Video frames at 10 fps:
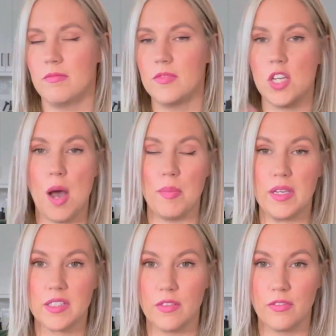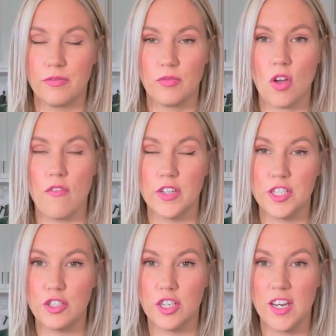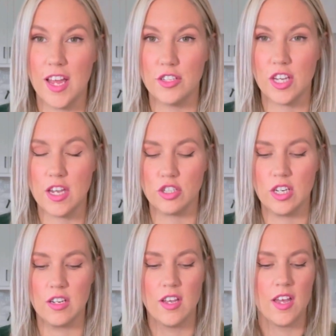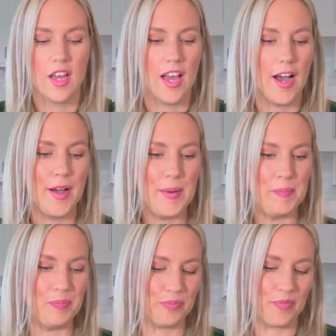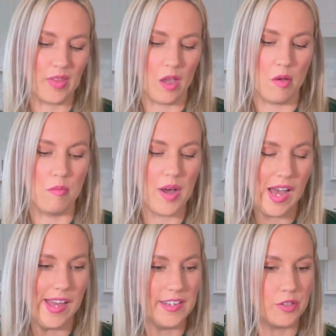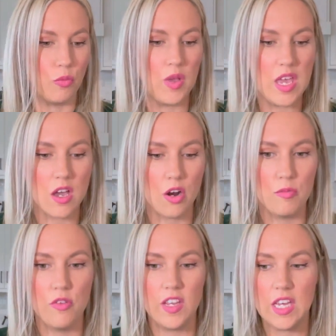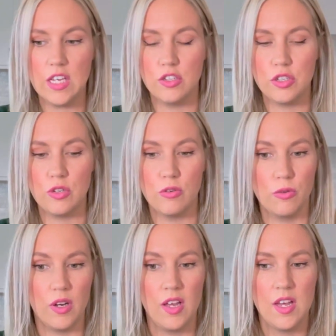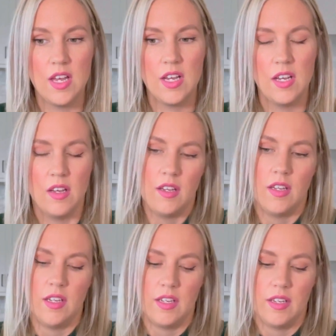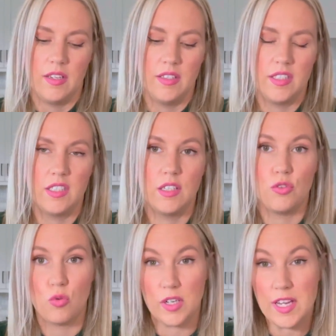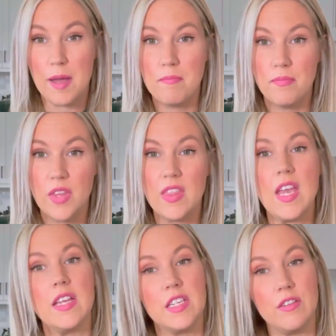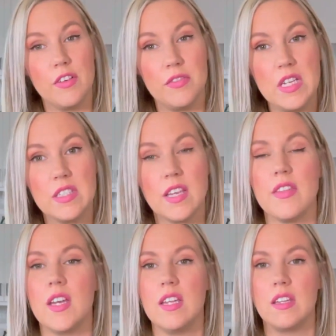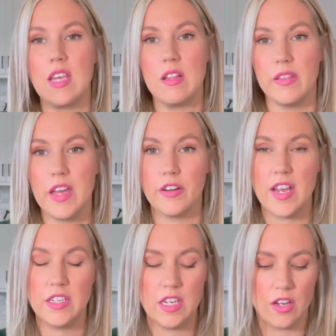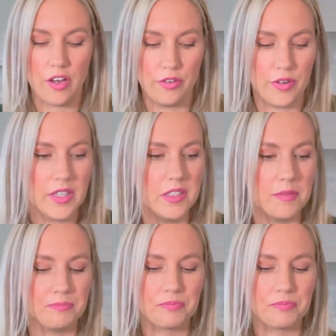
topics of conversation and education. But we are moving into Civil War time in the 1850s and then in the later 1800s.